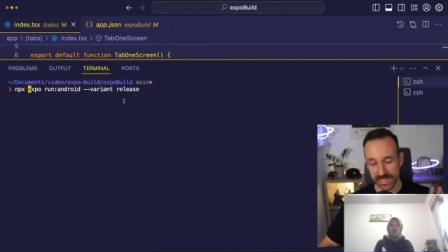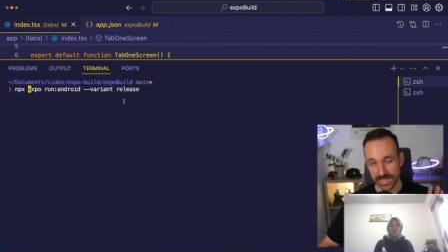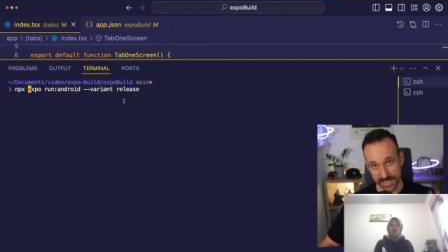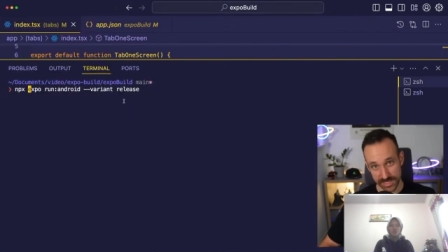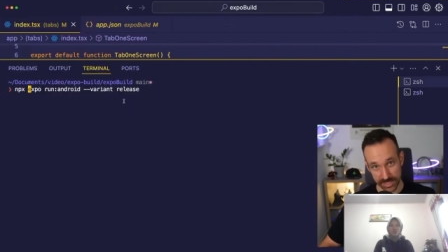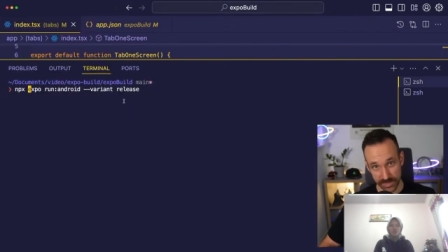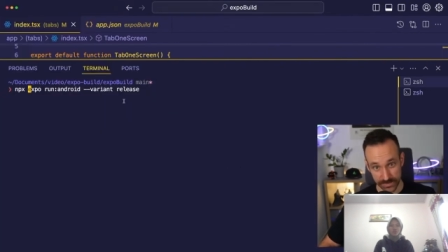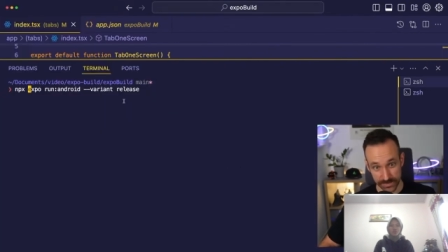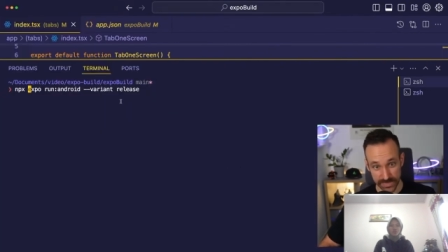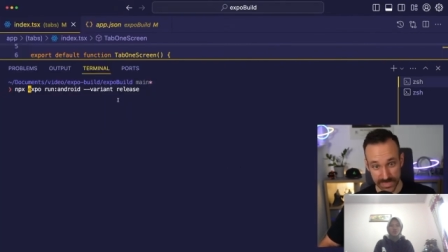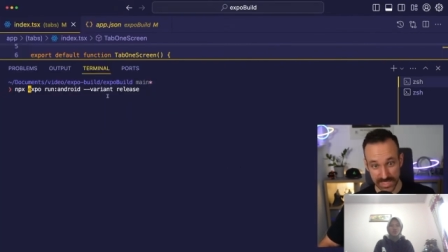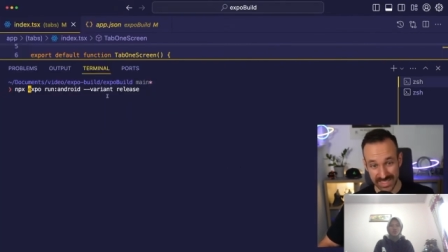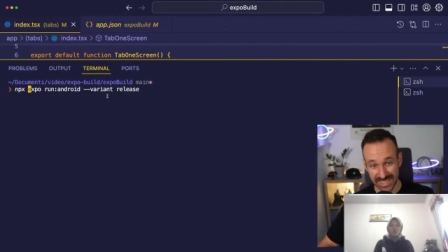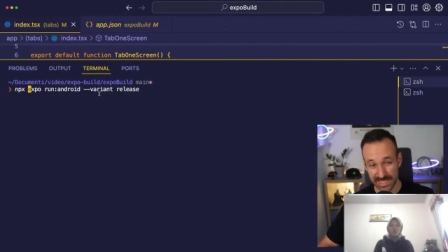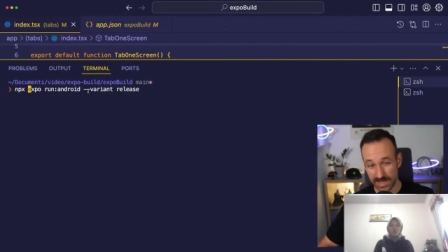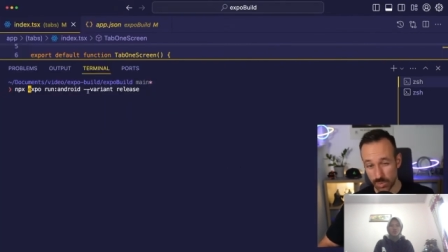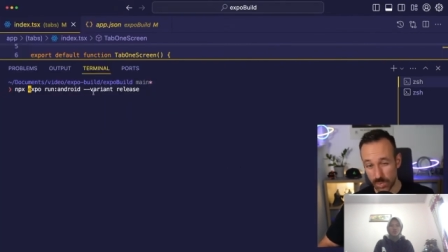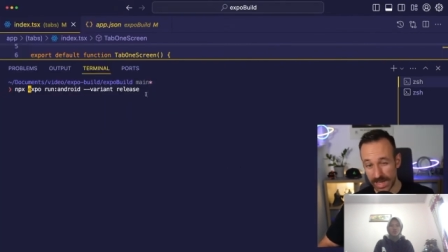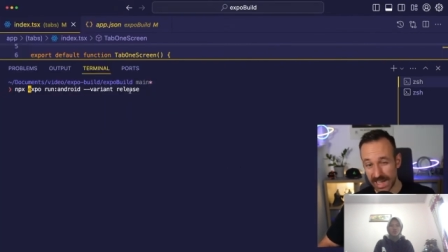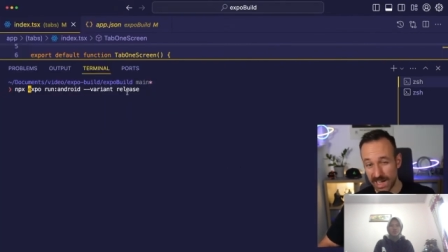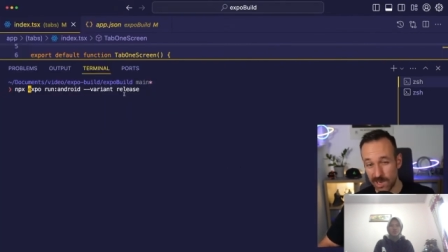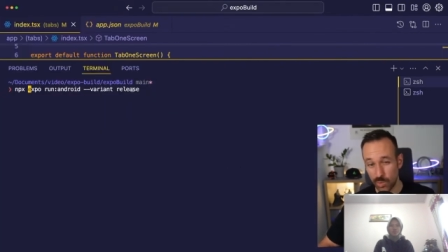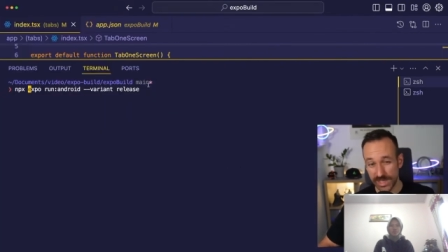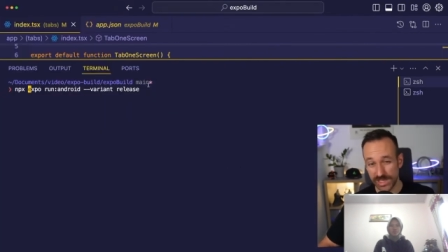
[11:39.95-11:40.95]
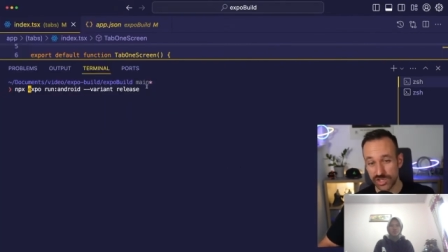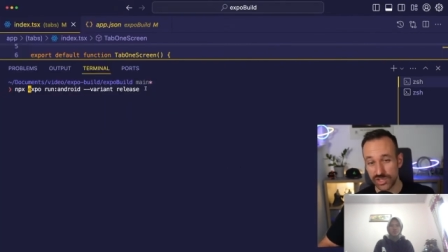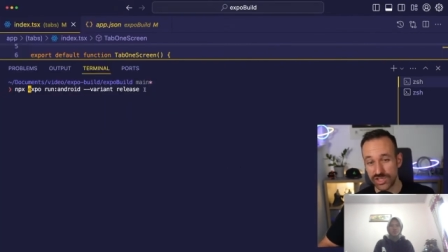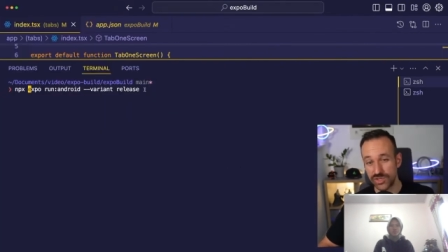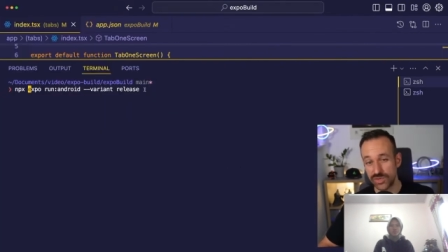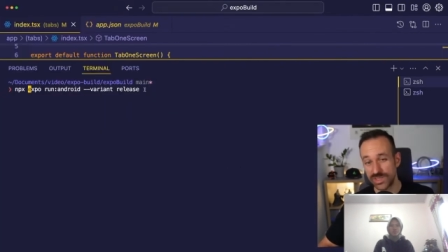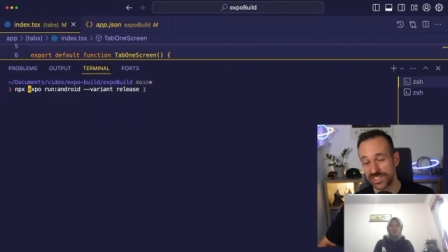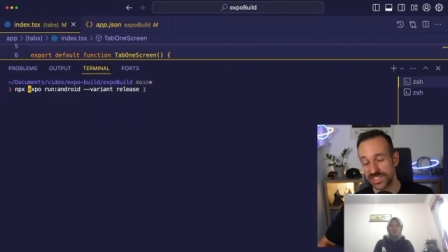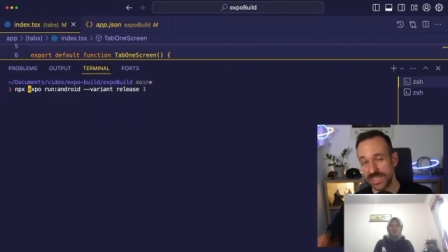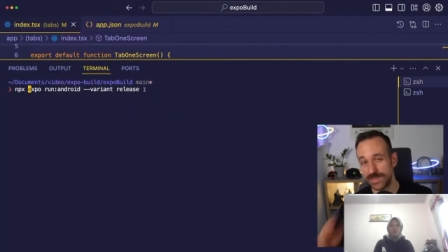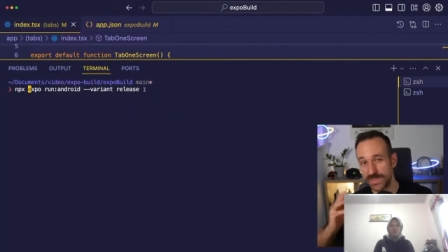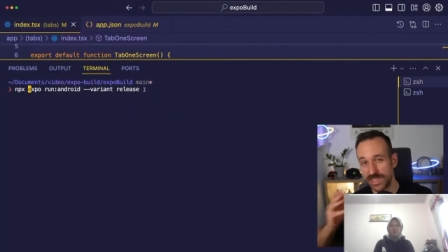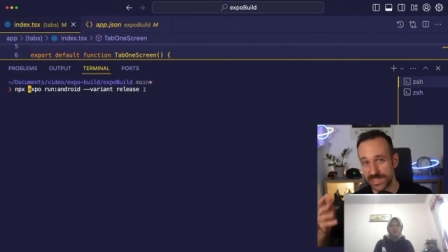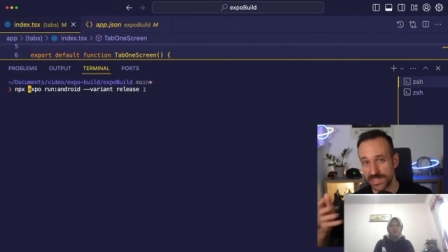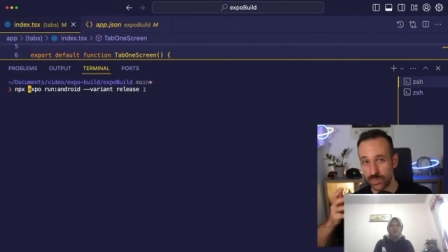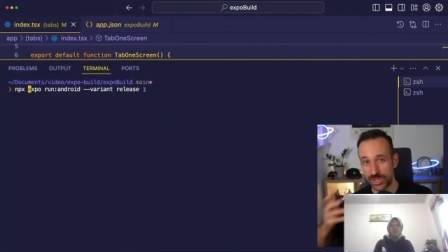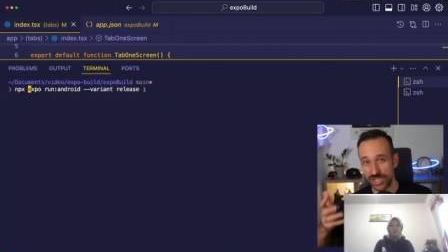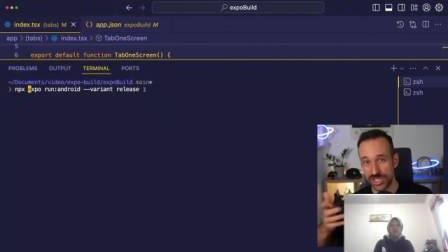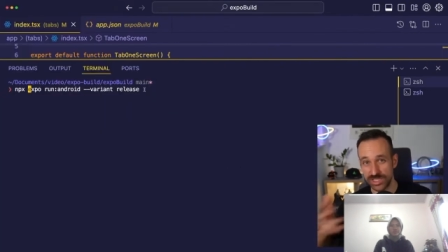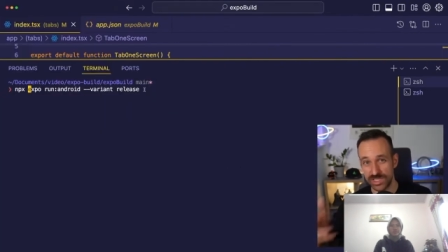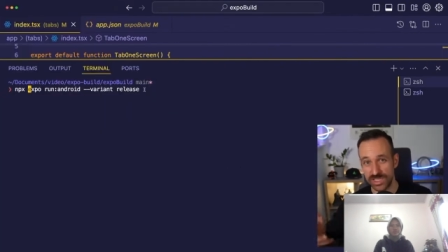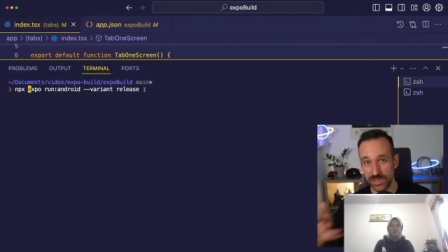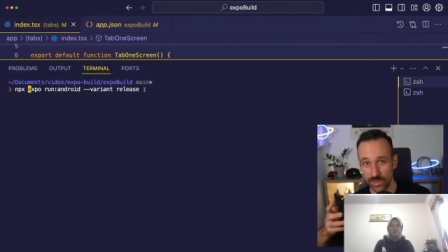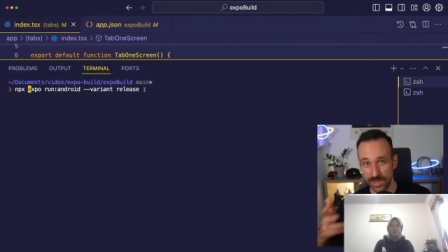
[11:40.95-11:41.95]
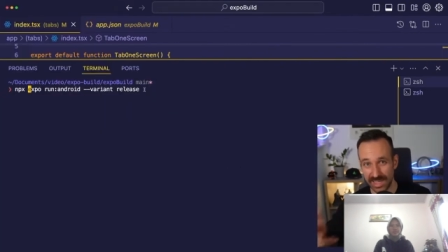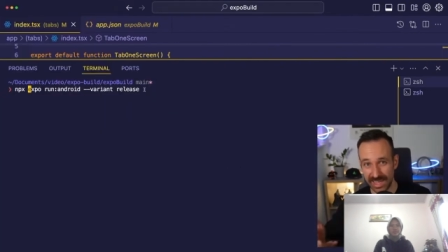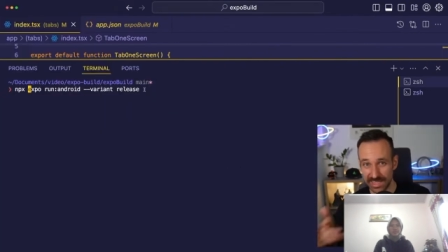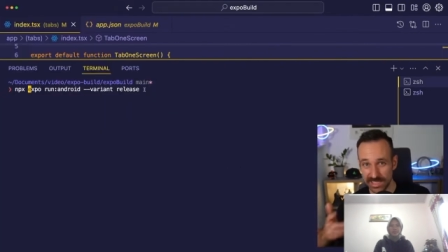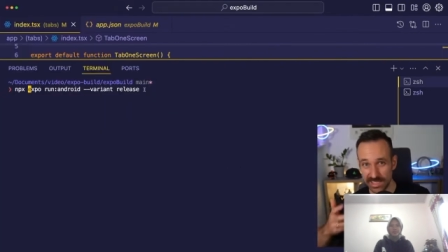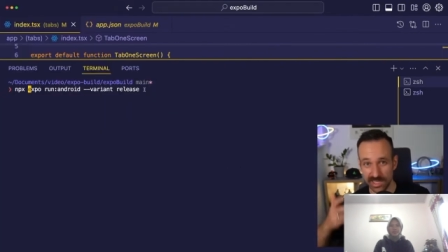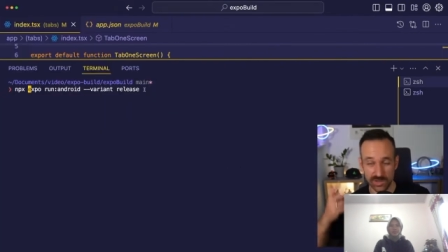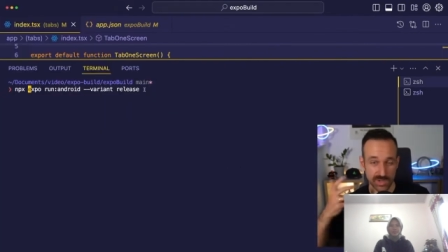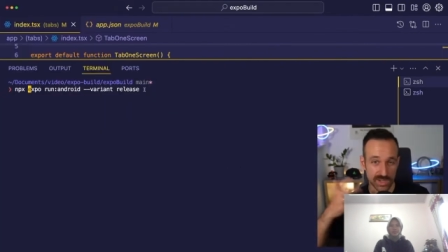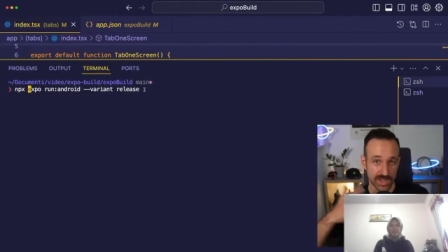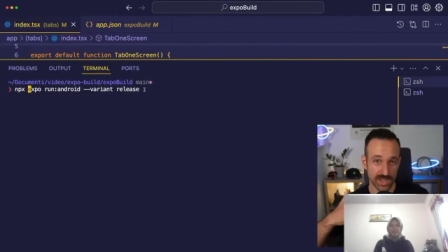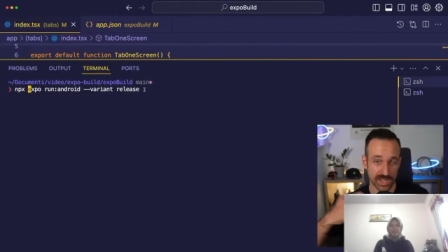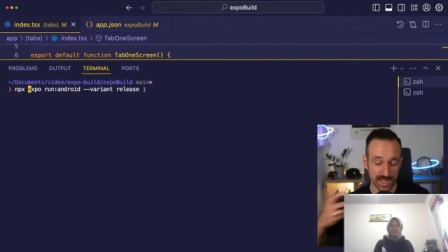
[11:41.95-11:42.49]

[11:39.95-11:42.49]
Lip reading: so this is the way how we could do the same things that we just did with Xcode